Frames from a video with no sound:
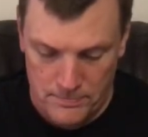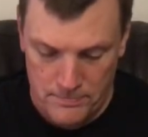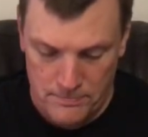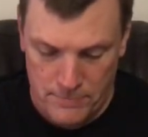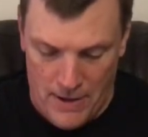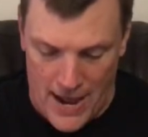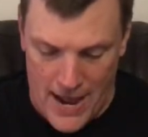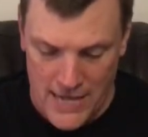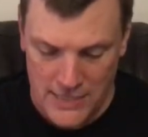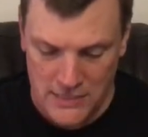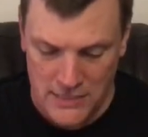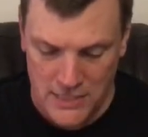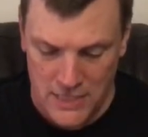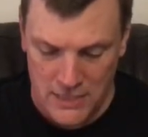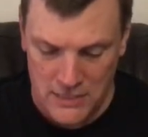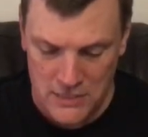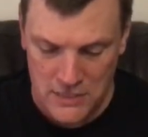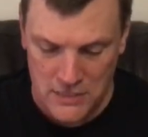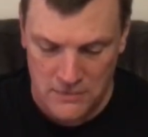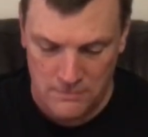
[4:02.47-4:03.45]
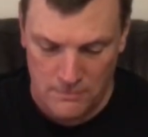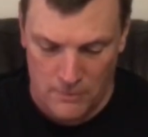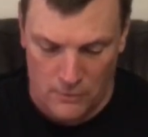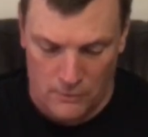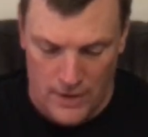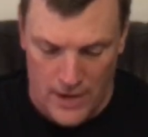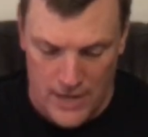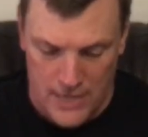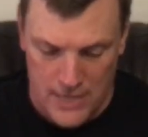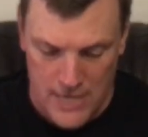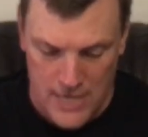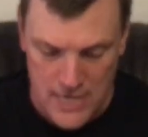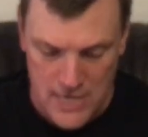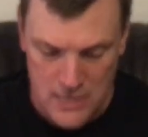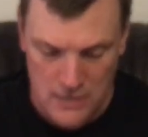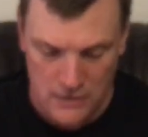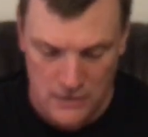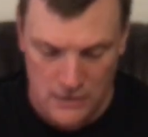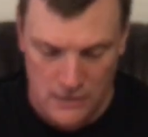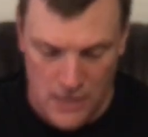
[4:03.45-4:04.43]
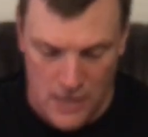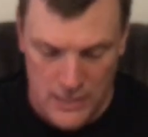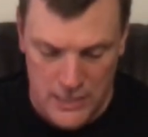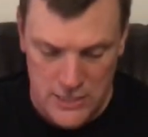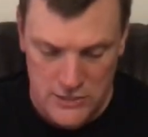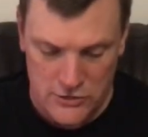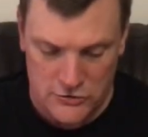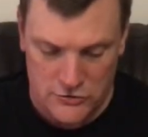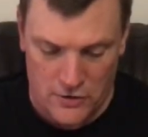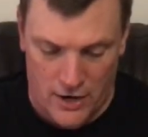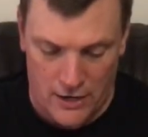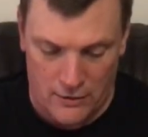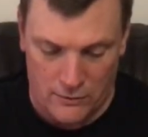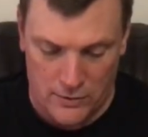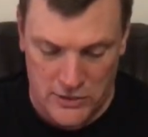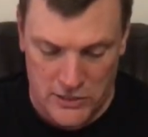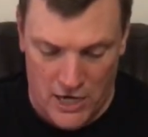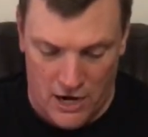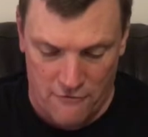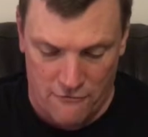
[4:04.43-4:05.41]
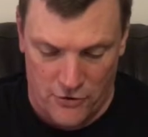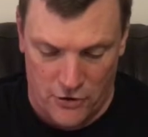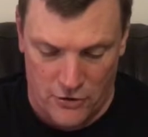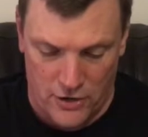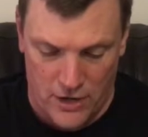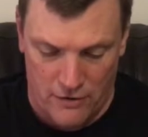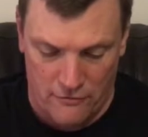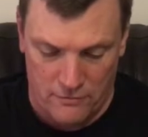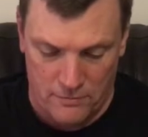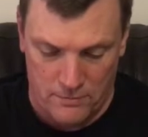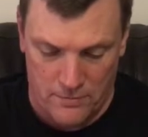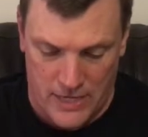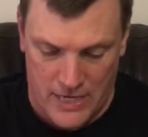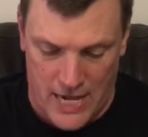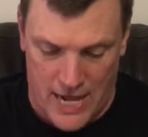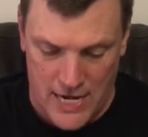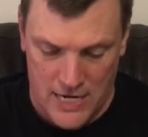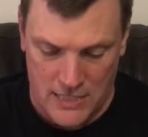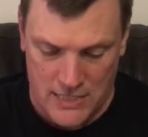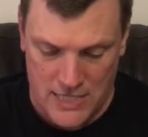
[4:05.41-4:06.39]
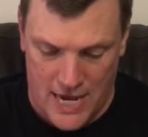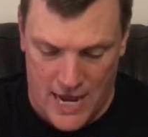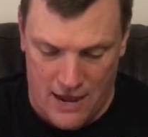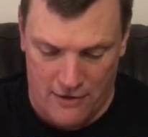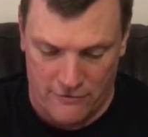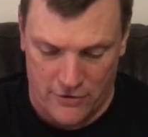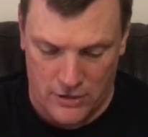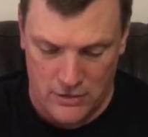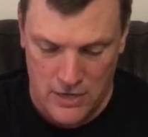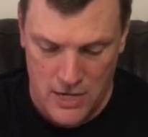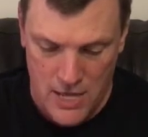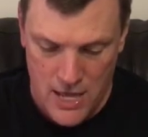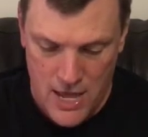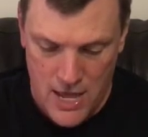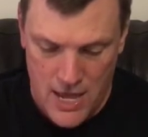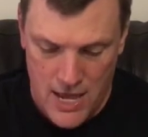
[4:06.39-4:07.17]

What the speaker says: Pastis, Mirandi, Lucky Strike, which I've heard of, Minetta Tavern,